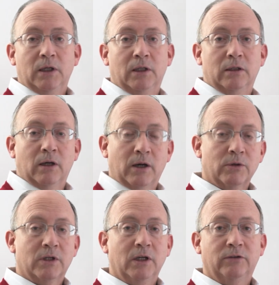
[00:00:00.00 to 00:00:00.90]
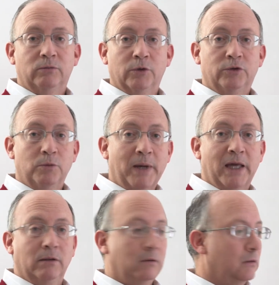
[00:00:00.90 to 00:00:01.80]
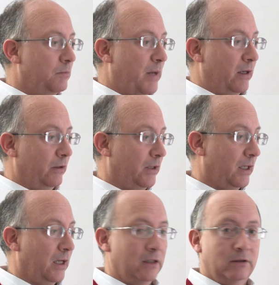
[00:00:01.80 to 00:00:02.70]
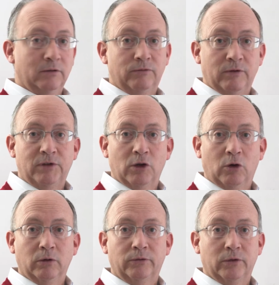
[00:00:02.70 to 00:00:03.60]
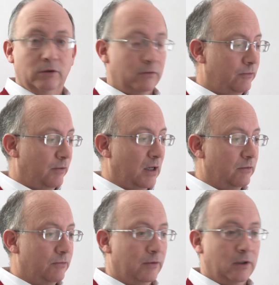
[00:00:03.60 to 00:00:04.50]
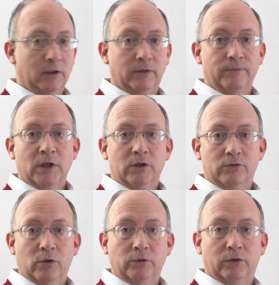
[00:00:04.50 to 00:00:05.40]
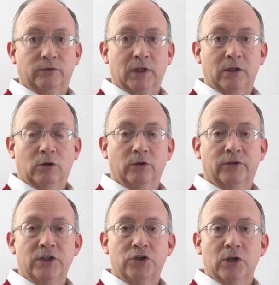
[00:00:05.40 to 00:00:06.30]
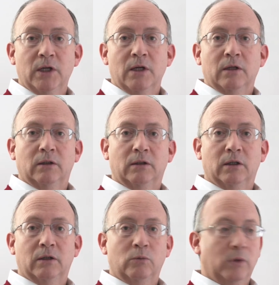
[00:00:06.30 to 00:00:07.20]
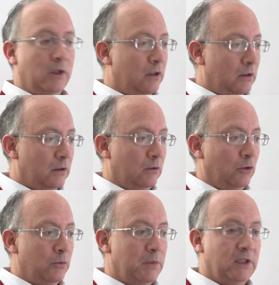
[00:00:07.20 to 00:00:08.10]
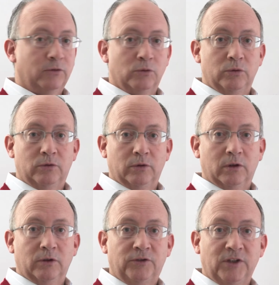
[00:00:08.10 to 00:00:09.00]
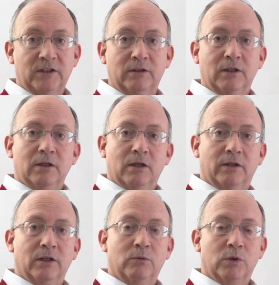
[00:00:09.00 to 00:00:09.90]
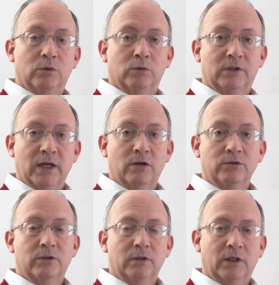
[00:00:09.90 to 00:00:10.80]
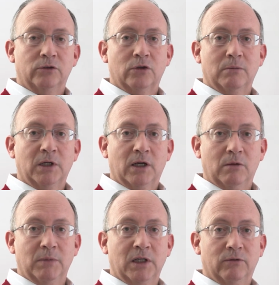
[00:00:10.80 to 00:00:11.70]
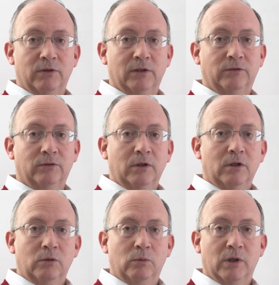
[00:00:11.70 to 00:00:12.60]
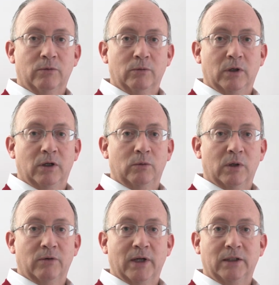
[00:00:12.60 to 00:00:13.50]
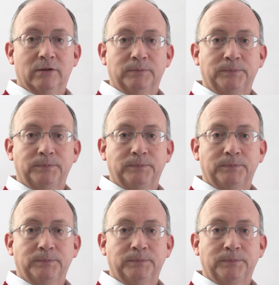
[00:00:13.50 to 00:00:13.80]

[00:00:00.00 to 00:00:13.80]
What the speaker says: In our case was the paddle, a paddle that had 50 holes, you know, five rows of 10 holes each, where all the beads could sit, and then we could count and determine how many of those were read.